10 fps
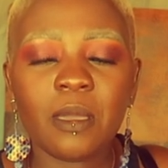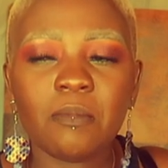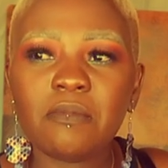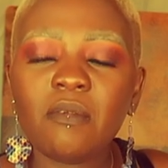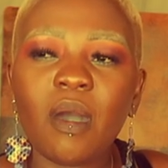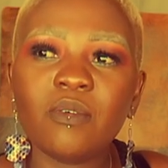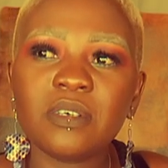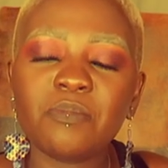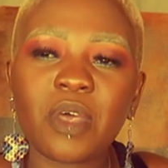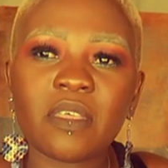Maybe my
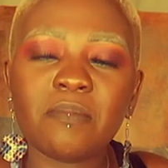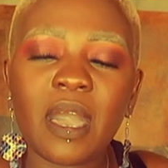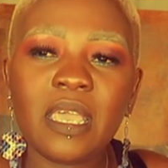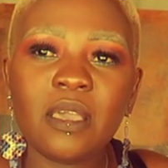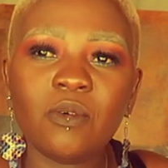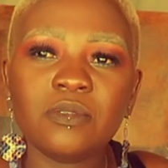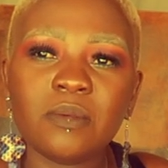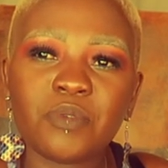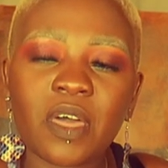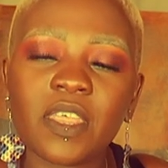older
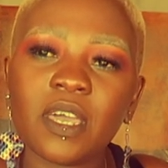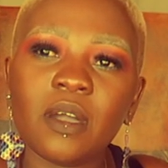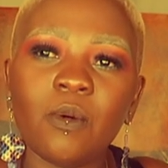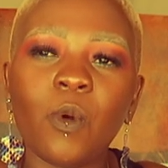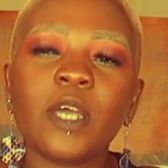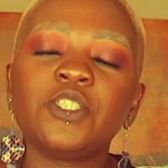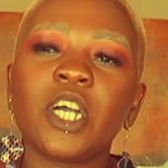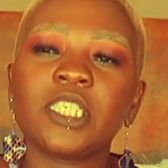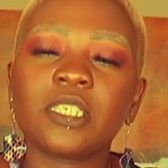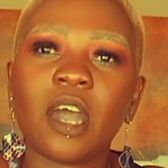brother, one
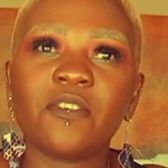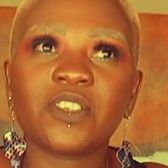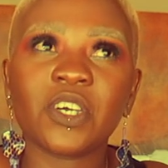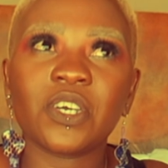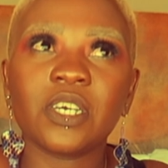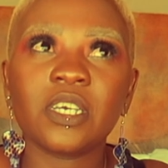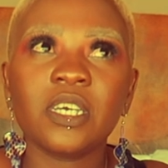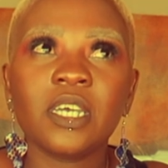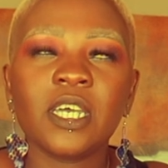just after her,